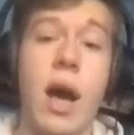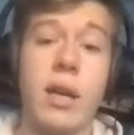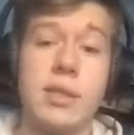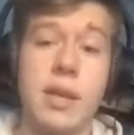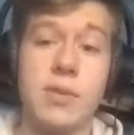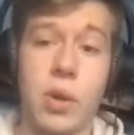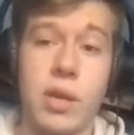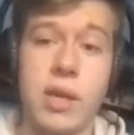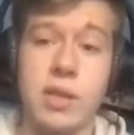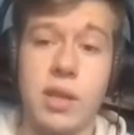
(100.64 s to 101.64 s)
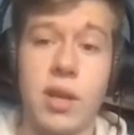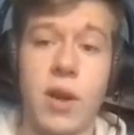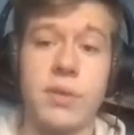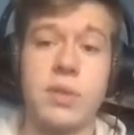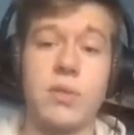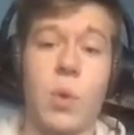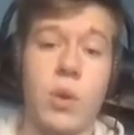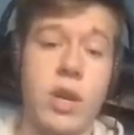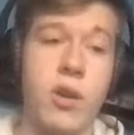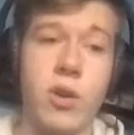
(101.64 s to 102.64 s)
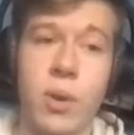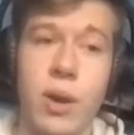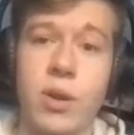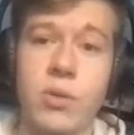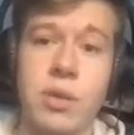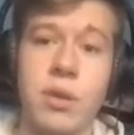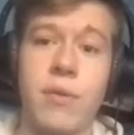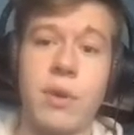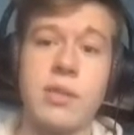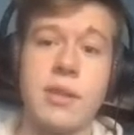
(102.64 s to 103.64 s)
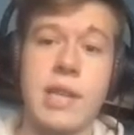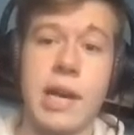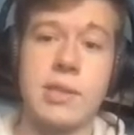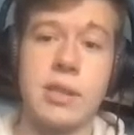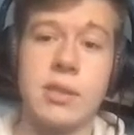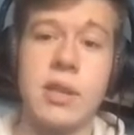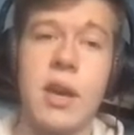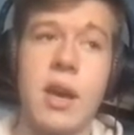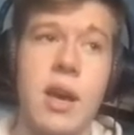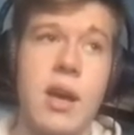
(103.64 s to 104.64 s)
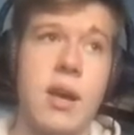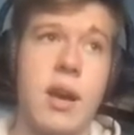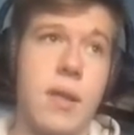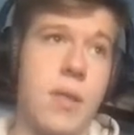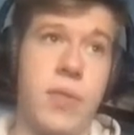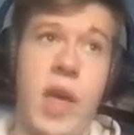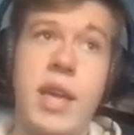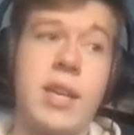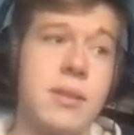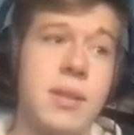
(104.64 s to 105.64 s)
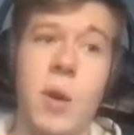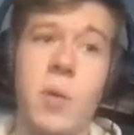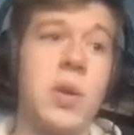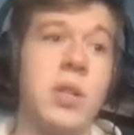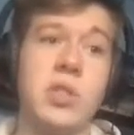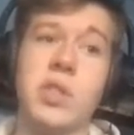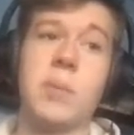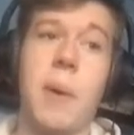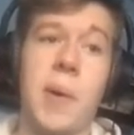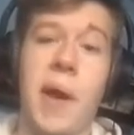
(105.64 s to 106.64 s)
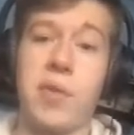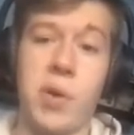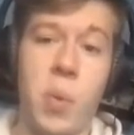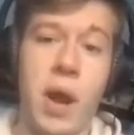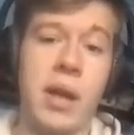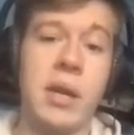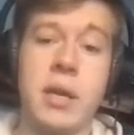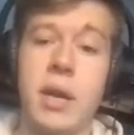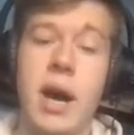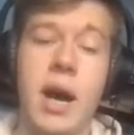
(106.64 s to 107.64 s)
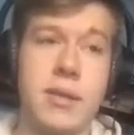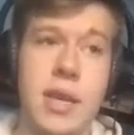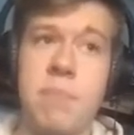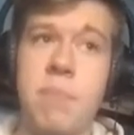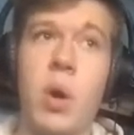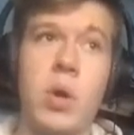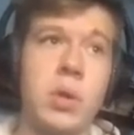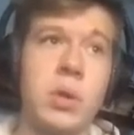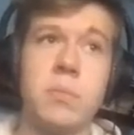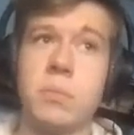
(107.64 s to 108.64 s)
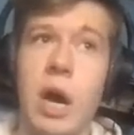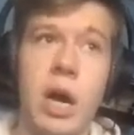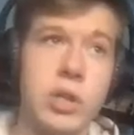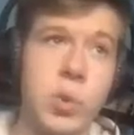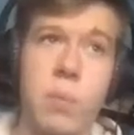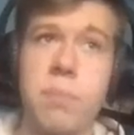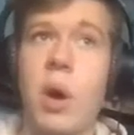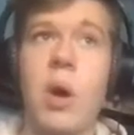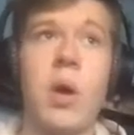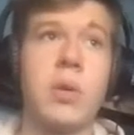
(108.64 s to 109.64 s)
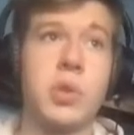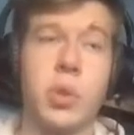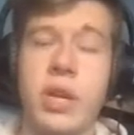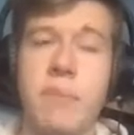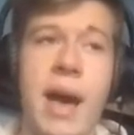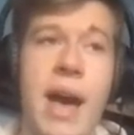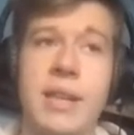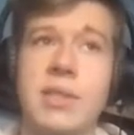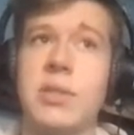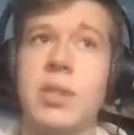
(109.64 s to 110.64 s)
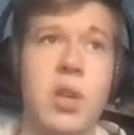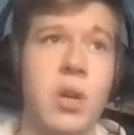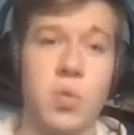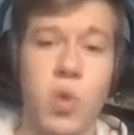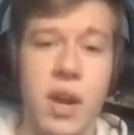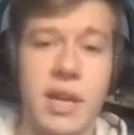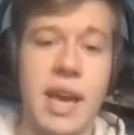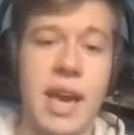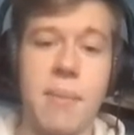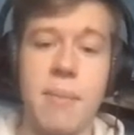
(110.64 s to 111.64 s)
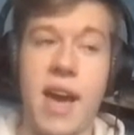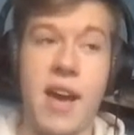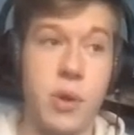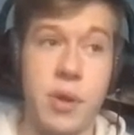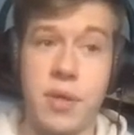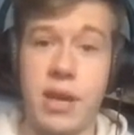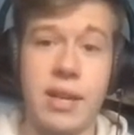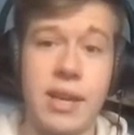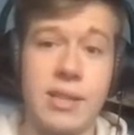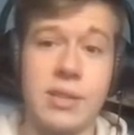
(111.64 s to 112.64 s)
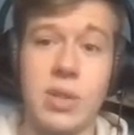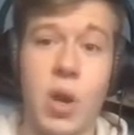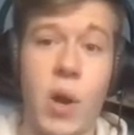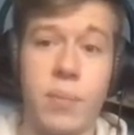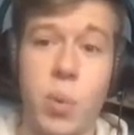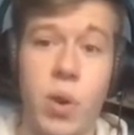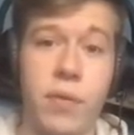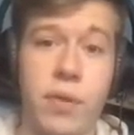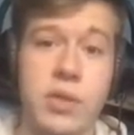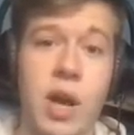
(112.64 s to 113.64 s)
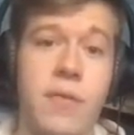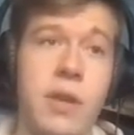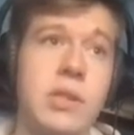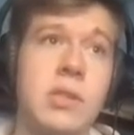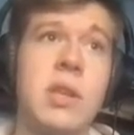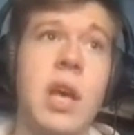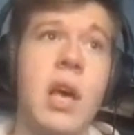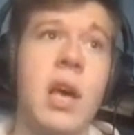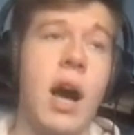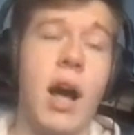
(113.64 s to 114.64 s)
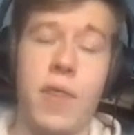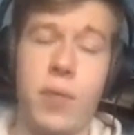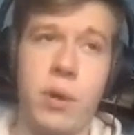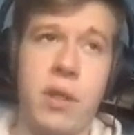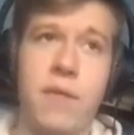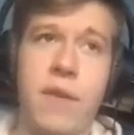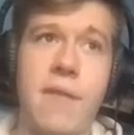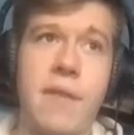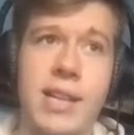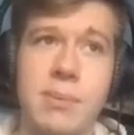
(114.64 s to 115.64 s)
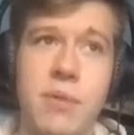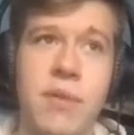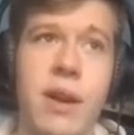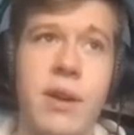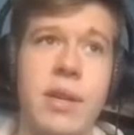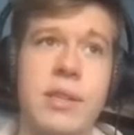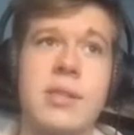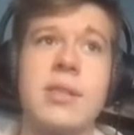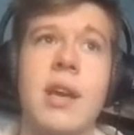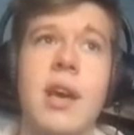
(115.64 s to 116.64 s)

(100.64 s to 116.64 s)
Steve Sarkisian, the offensive coordinator, new head coach of the University of Texas. They can kill you in just about every way. Deep ball, short ball, screen pass, running game, everything is on point for this offense. 3 of the 5 Heisman finalists,